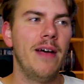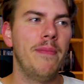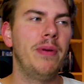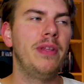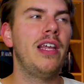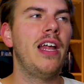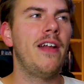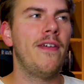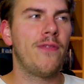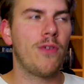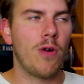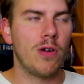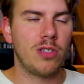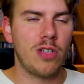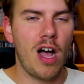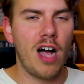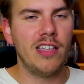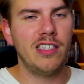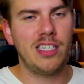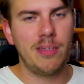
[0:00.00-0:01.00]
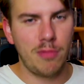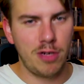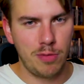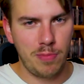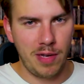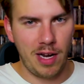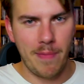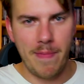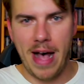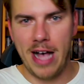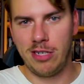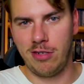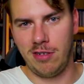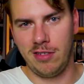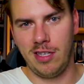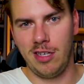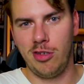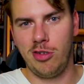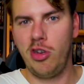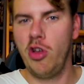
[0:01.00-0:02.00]
But then of course, Hans Zimmer's been a master
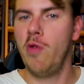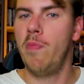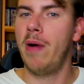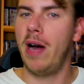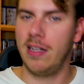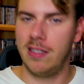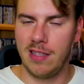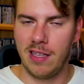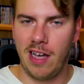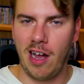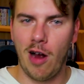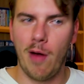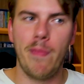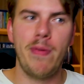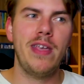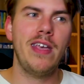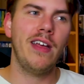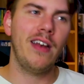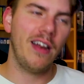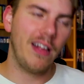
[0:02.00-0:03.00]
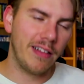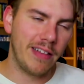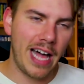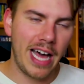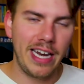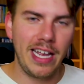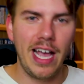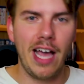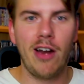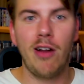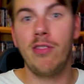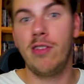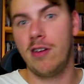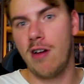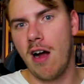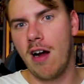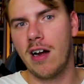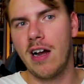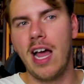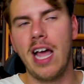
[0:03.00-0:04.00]
at this too. Pirates of the Caribbean, Gladiator, The
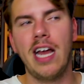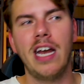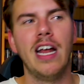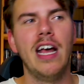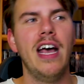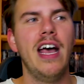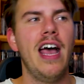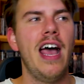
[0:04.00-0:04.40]
Dark Knight.